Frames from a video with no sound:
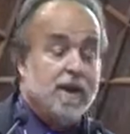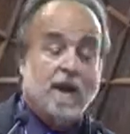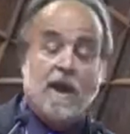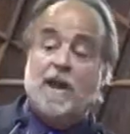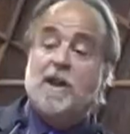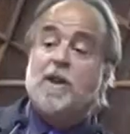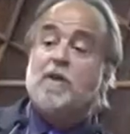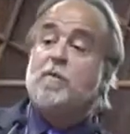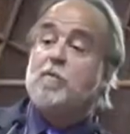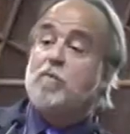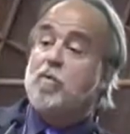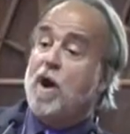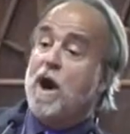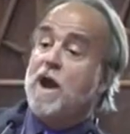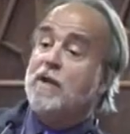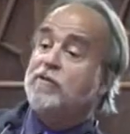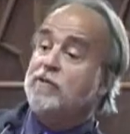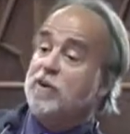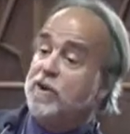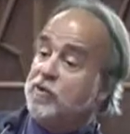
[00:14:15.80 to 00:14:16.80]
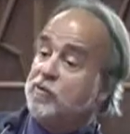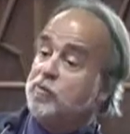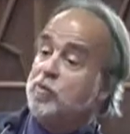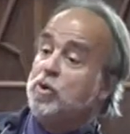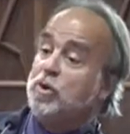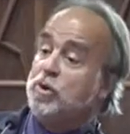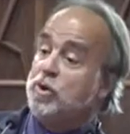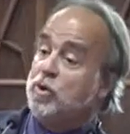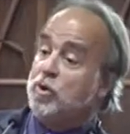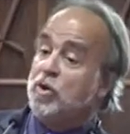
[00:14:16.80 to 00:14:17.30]
And in the process,
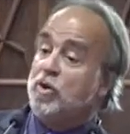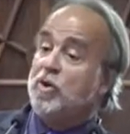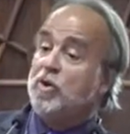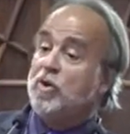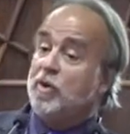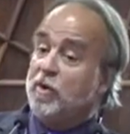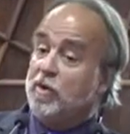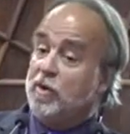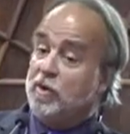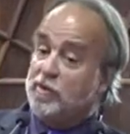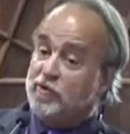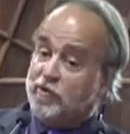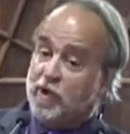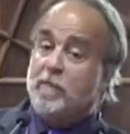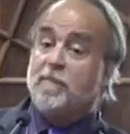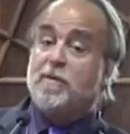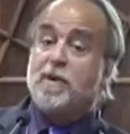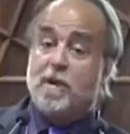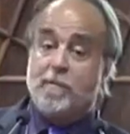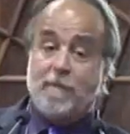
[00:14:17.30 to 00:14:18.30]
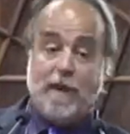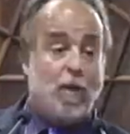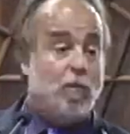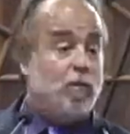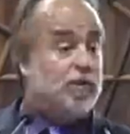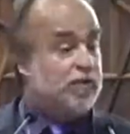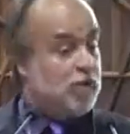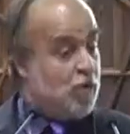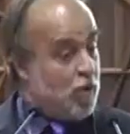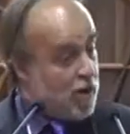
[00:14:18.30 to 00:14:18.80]
we'll learn something about
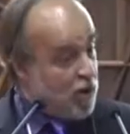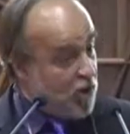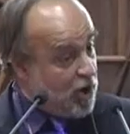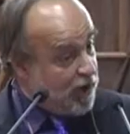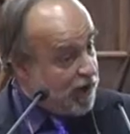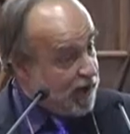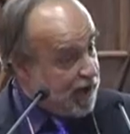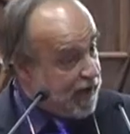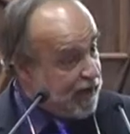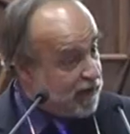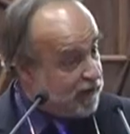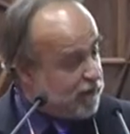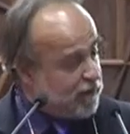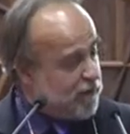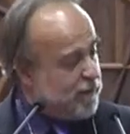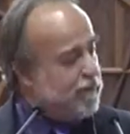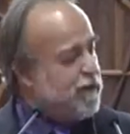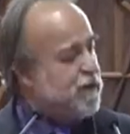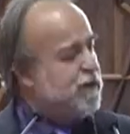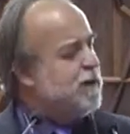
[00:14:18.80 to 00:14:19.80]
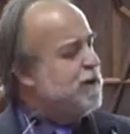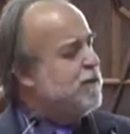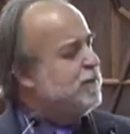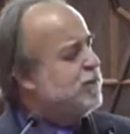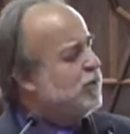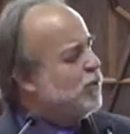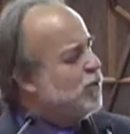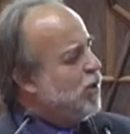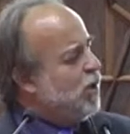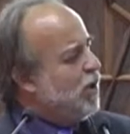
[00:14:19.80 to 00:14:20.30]
what's going on in Asia,
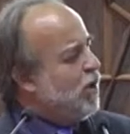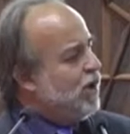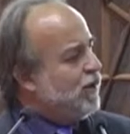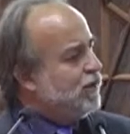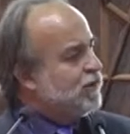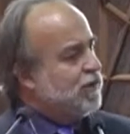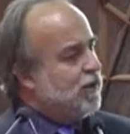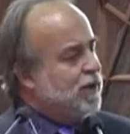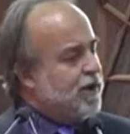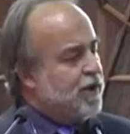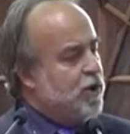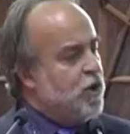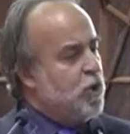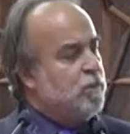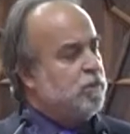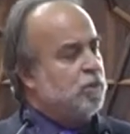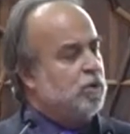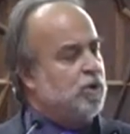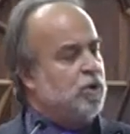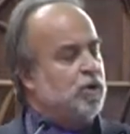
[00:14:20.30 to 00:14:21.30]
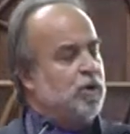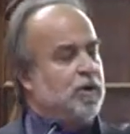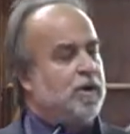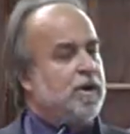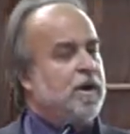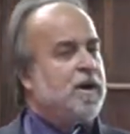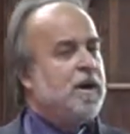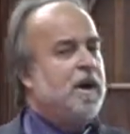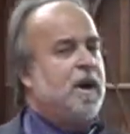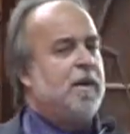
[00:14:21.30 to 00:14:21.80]
but we'll also, I hope,
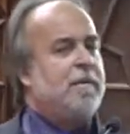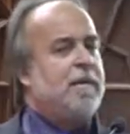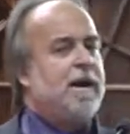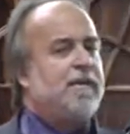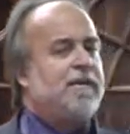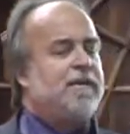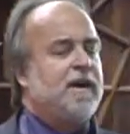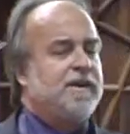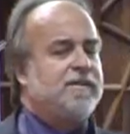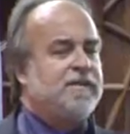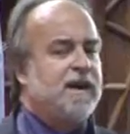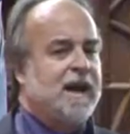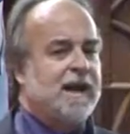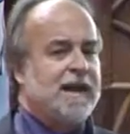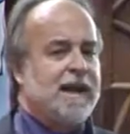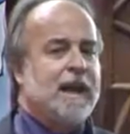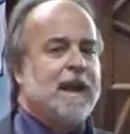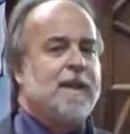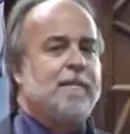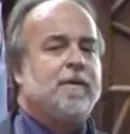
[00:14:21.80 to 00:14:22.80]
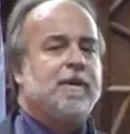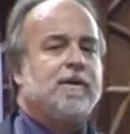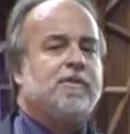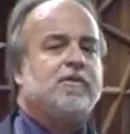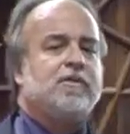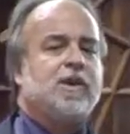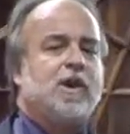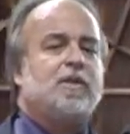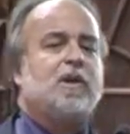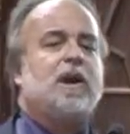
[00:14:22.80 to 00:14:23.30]
learn about the
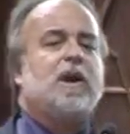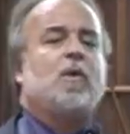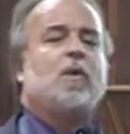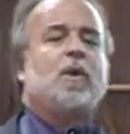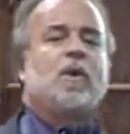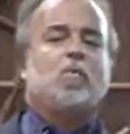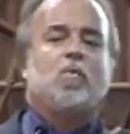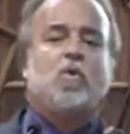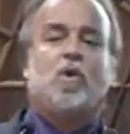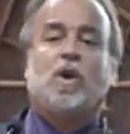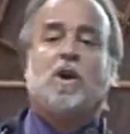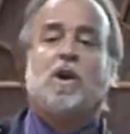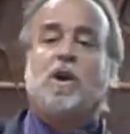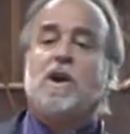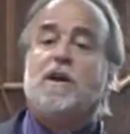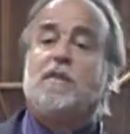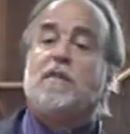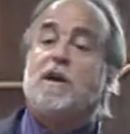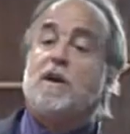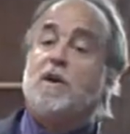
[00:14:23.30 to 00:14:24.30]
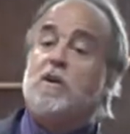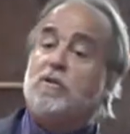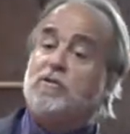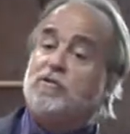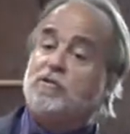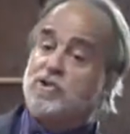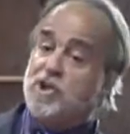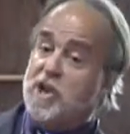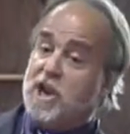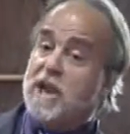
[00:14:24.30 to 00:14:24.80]
dynamics that are at work that are
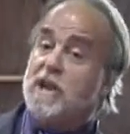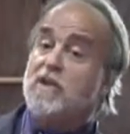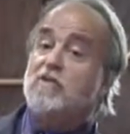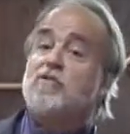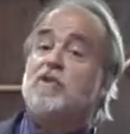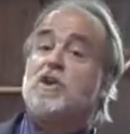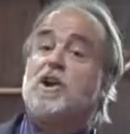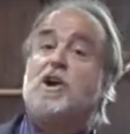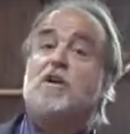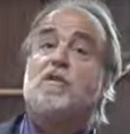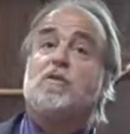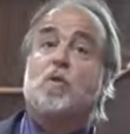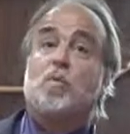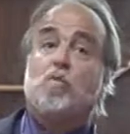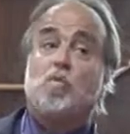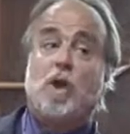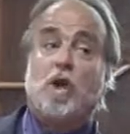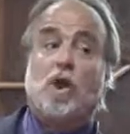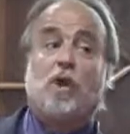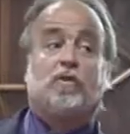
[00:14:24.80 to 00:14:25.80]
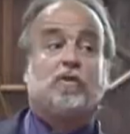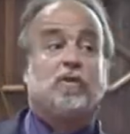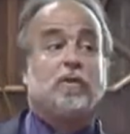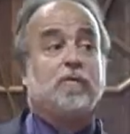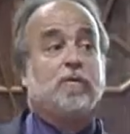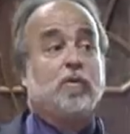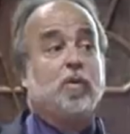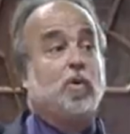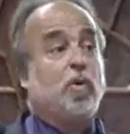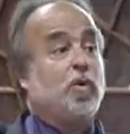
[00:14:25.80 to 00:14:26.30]
changing the
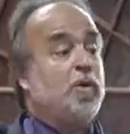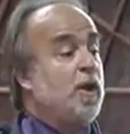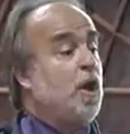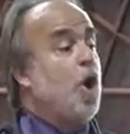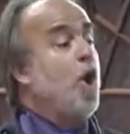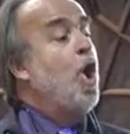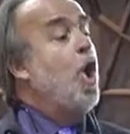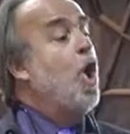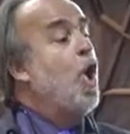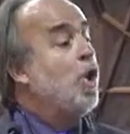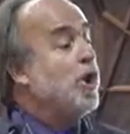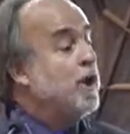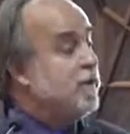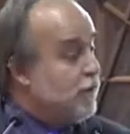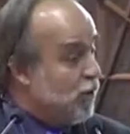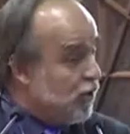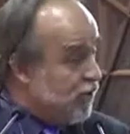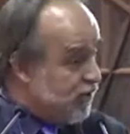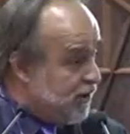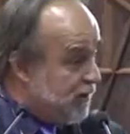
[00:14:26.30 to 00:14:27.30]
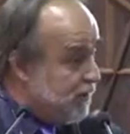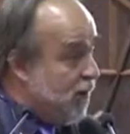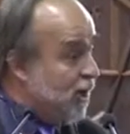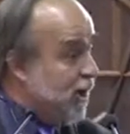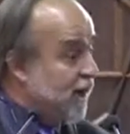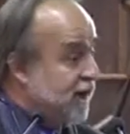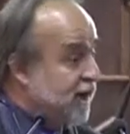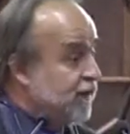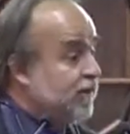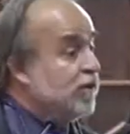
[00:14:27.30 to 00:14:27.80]
relative role that all emerging
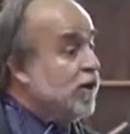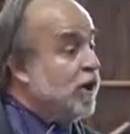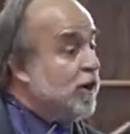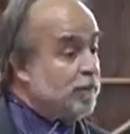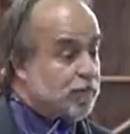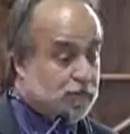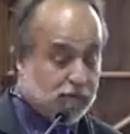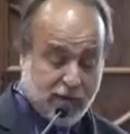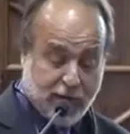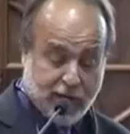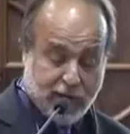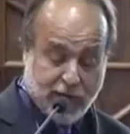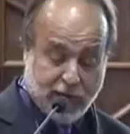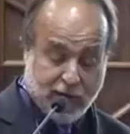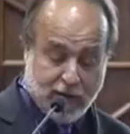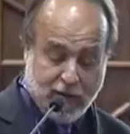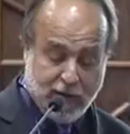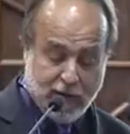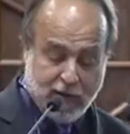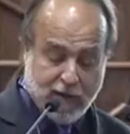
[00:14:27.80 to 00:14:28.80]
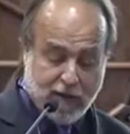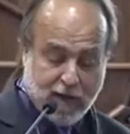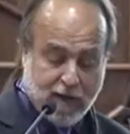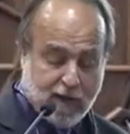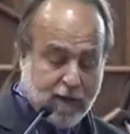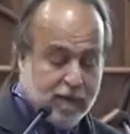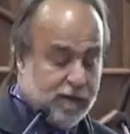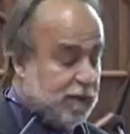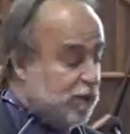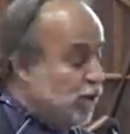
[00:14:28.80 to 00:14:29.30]
markets are playing
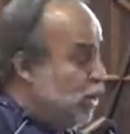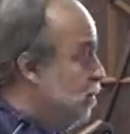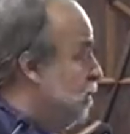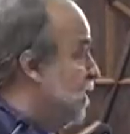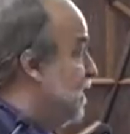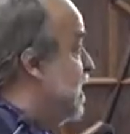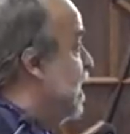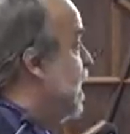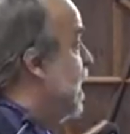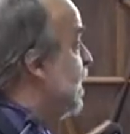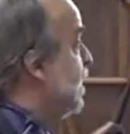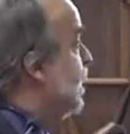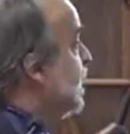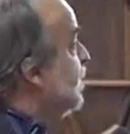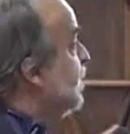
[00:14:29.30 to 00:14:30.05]
in the global economy.